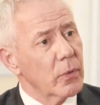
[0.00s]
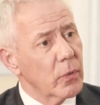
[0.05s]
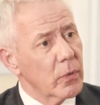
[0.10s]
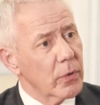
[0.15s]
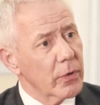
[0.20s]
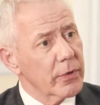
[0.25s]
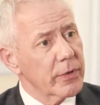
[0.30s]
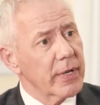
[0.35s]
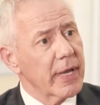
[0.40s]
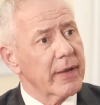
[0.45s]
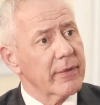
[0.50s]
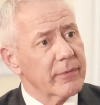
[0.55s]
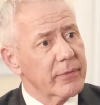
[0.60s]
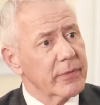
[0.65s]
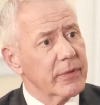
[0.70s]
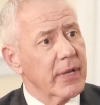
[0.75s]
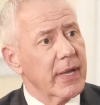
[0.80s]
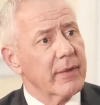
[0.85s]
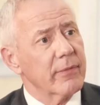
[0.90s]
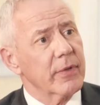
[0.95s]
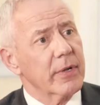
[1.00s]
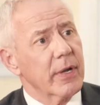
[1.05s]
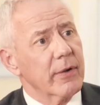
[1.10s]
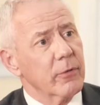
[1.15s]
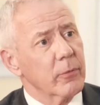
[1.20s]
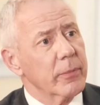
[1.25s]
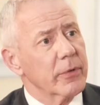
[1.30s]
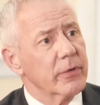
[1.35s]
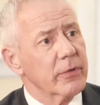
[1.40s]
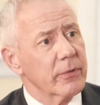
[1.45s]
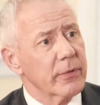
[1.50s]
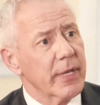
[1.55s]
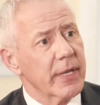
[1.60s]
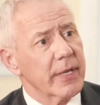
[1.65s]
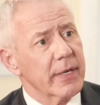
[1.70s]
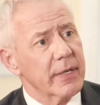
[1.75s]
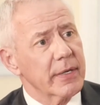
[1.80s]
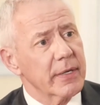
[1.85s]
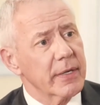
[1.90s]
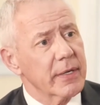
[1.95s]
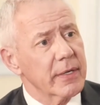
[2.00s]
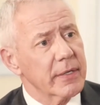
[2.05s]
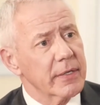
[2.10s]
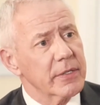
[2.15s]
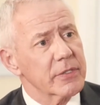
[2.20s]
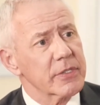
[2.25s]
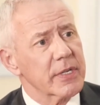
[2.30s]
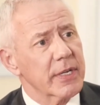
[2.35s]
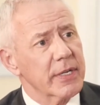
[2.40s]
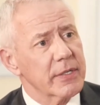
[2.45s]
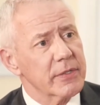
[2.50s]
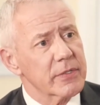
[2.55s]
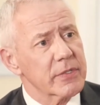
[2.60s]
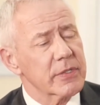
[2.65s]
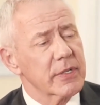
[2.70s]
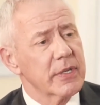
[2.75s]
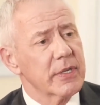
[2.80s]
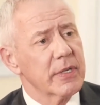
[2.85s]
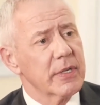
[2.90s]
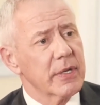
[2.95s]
or you have the government do that. And in this case,